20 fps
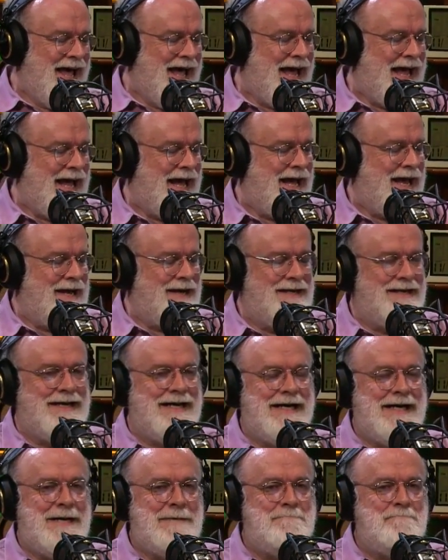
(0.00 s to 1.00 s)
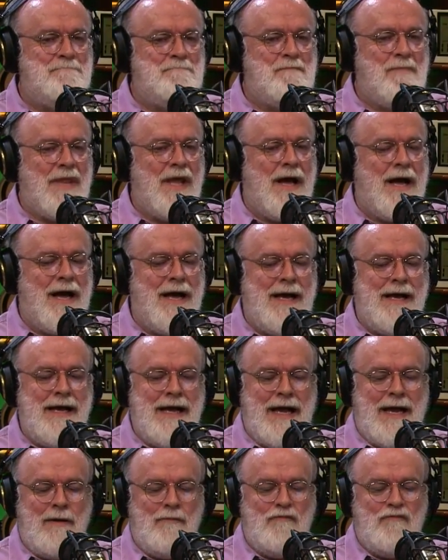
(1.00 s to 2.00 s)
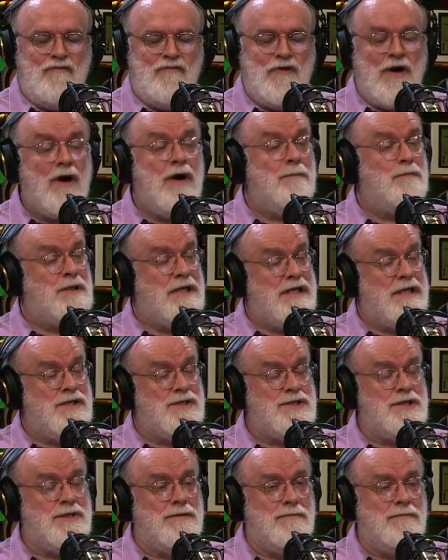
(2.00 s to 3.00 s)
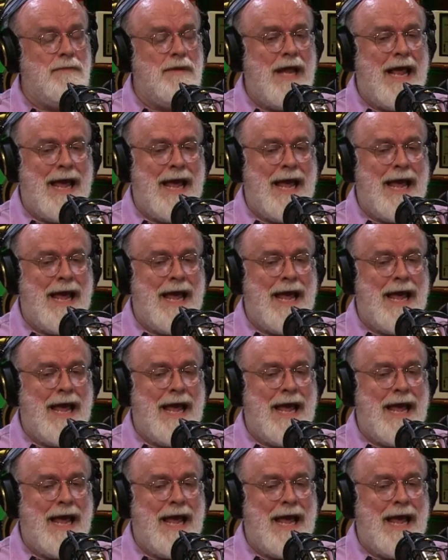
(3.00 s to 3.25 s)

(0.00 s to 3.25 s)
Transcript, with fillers: And um, I am very pleased and